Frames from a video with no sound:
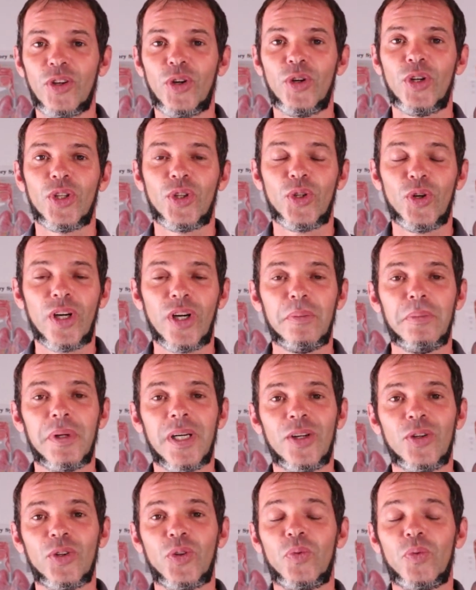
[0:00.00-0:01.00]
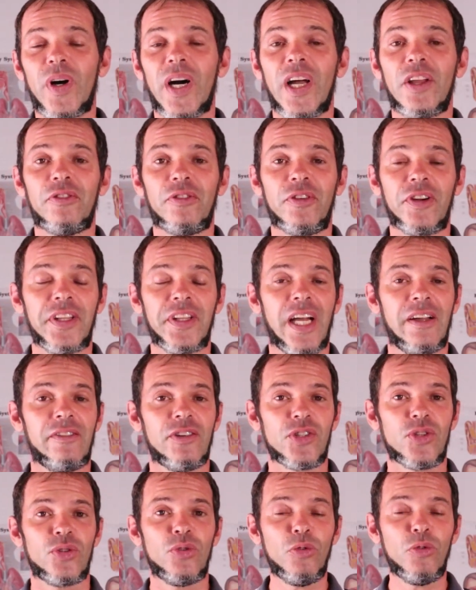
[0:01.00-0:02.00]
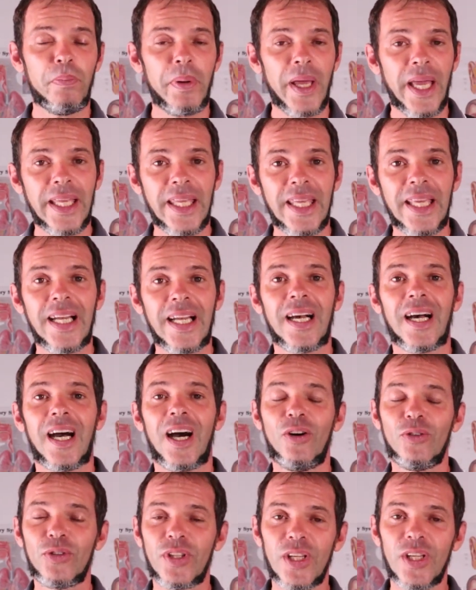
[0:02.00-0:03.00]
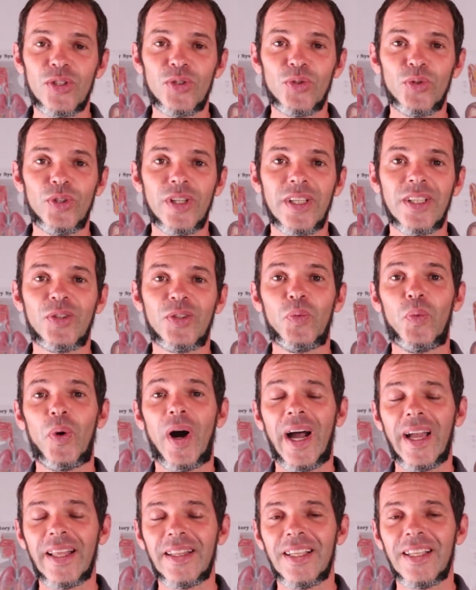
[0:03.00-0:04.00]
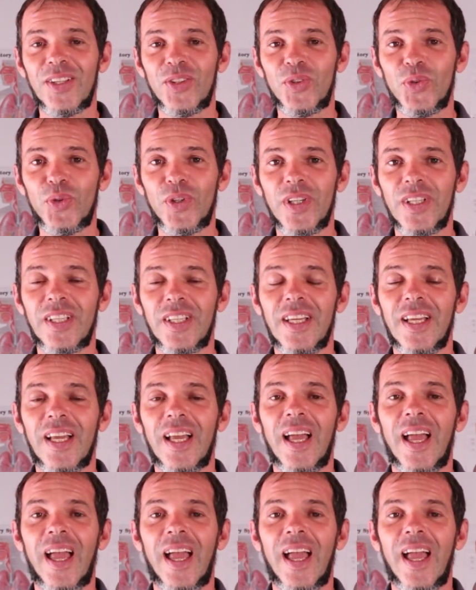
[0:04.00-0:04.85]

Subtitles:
We're going to talk about why freedivers do packing, how they do it, why they do it,